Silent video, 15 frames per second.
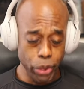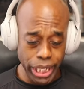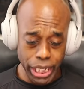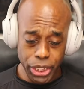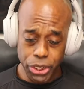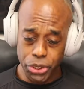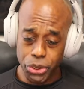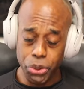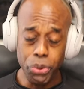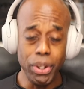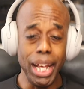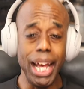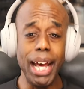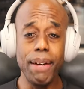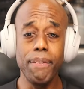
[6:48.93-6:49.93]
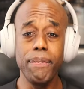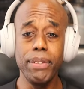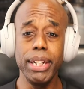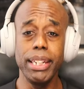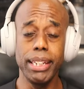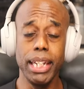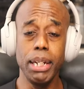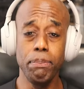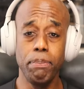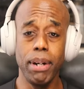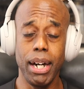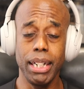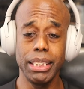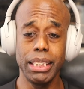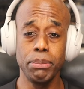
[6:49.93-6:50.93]
we do everything
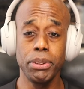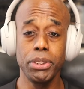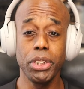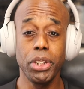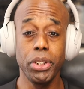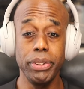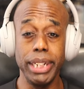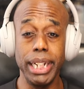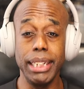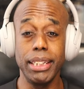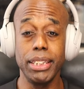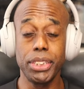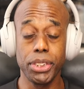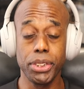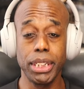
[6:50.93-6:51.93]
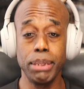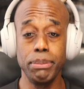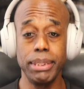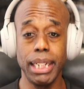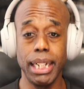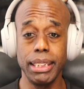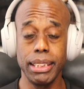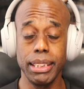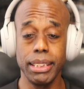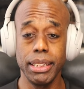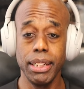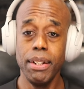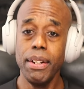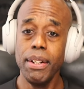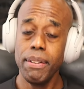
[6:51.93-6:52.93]
possible to create the
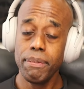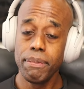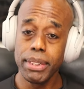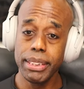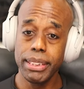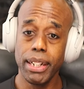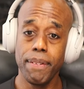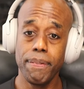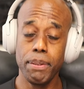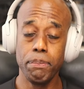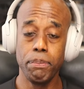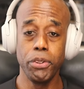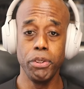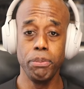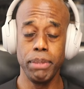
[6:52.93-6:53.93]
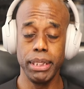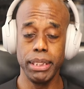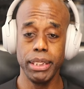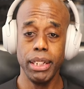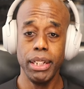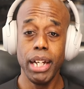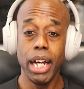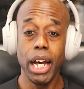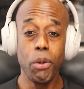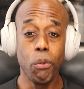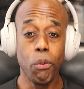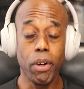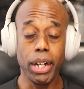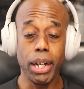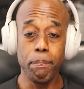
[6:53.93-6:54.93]
circumstances for self-improvement and
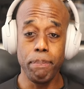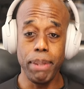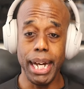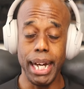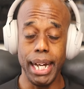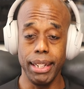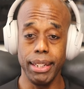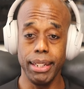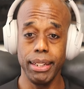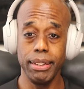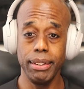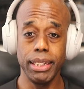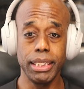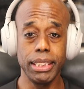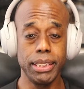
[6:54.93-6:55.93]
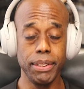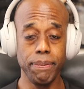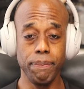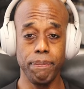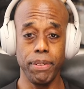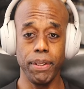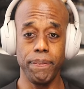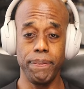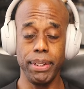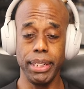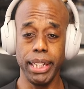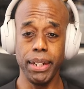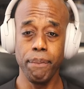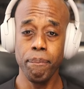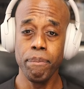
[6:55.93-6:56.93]
walk a path that's
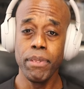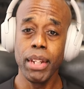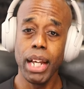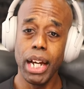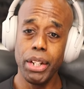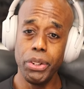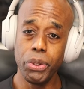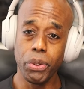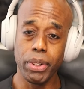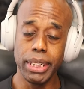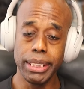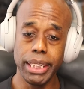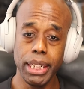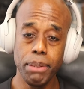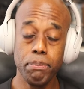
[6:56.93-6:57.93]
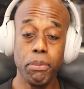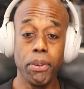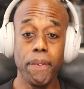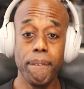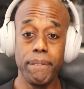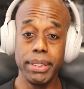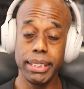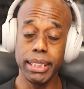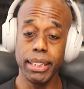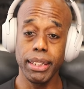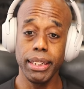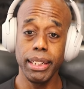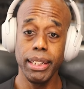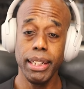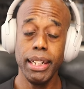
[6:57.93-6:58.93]
fulfilling and nourishing both
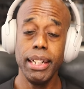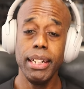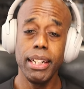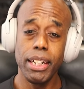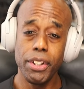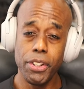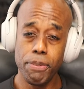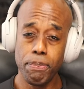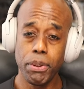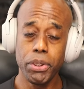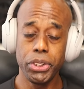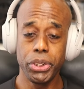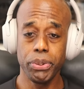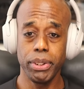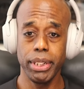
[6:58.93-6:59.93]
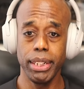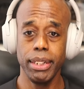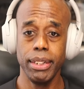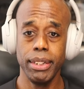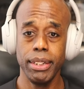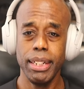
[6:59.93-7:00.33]
physically and spiritually.